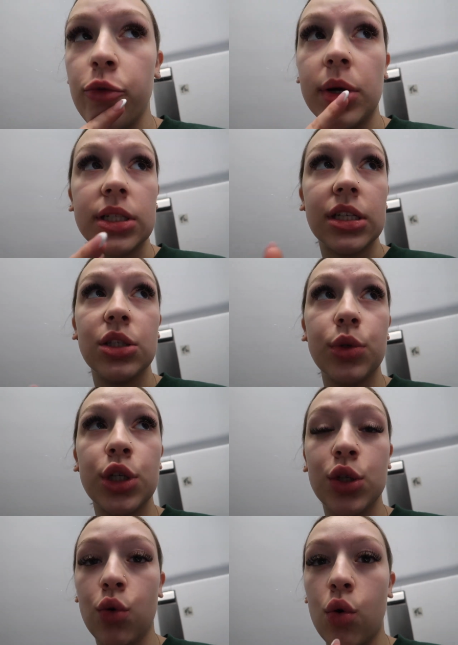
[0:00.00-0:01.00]

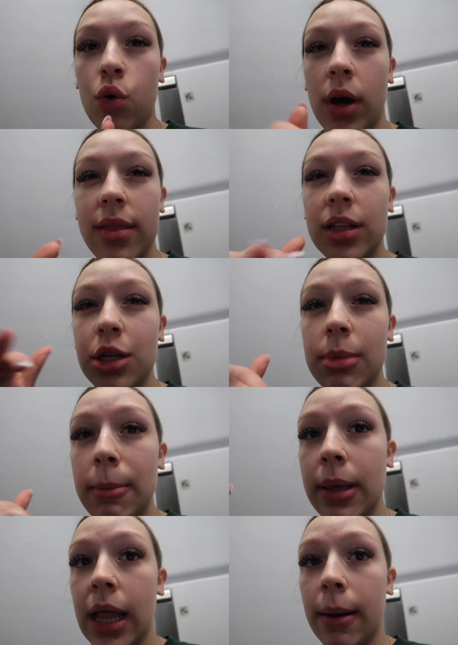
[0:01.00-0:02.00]
which is cool. I think there
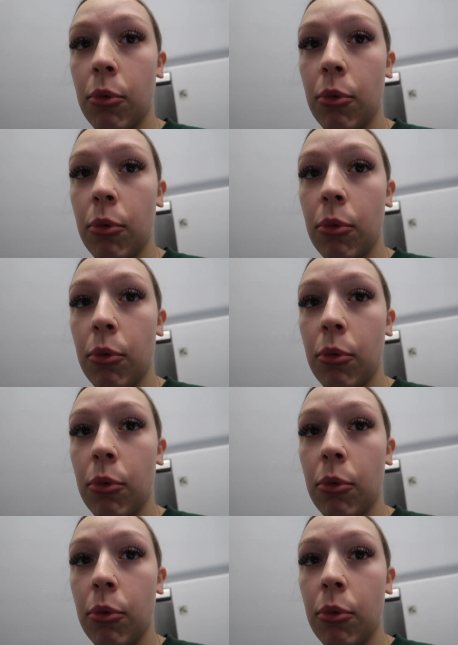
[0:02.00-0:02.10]
might be like